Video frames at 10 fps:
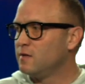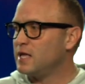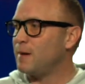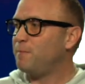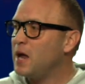
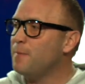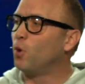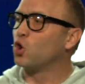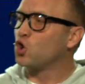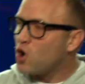that
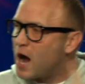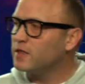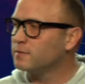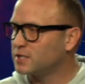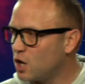people cry
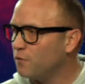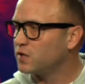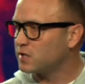themselves to